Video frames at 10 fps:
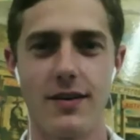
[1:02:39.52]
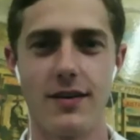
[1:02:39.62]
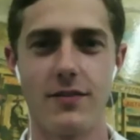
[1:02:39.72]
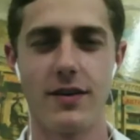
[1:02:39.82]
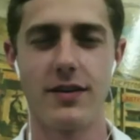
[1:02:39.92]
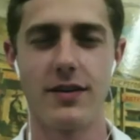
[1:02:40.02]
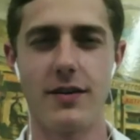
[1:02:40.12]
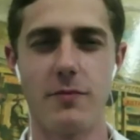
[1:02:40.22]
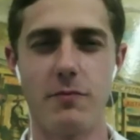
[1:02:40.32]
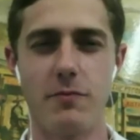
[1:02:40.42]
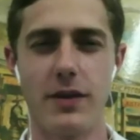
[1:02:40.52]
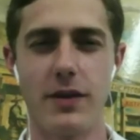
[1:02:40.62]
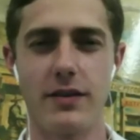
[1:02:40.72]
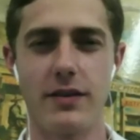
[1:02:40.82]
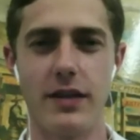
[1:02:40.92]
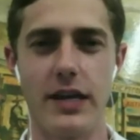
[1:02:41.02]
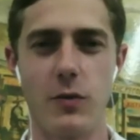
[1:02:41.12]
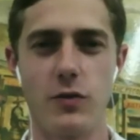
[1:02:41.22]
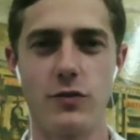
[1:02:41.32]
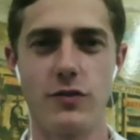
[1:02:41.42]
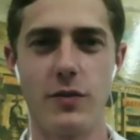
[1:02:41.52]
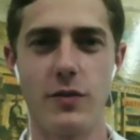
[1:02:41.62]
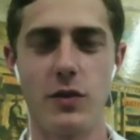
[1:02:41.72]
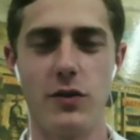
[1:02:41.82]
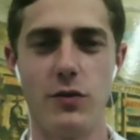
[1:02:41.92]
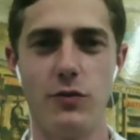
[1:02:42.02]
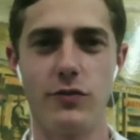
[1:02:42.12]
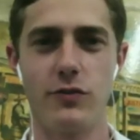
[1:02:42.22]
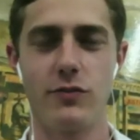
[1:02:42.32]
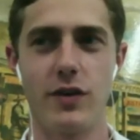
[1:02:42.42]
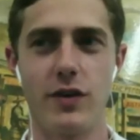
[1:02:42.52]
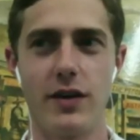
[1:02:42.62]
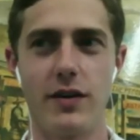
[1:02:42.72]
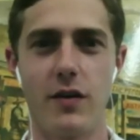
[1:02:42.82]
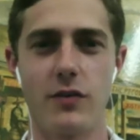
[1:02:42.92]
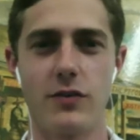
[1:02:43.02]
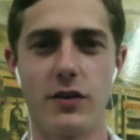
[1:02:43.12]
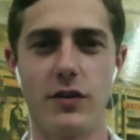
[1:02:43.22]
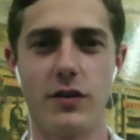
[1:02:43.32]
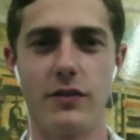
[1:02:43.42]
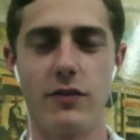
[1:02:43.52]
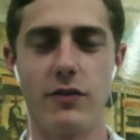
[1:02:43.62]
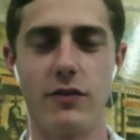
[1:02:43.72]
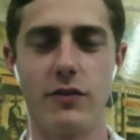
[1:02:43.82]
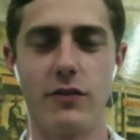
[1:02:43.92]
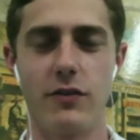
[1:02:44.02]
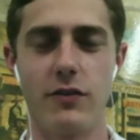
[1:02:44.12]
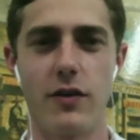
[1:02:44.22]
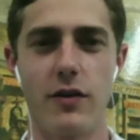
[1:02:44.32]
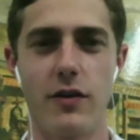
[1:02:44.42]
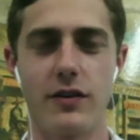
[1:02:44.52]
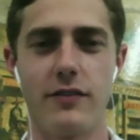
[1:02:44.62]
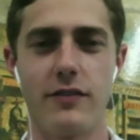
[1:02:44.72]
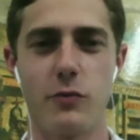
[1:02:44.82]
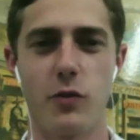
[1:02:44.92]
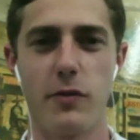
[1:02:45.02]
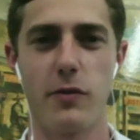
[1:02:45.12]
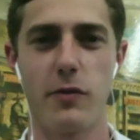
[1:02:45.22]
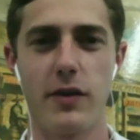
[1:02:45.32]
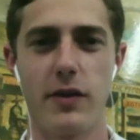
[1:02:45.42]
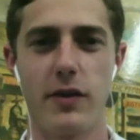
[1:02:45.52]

Like the language that we use articulates the thoughts and concepts we're able to have.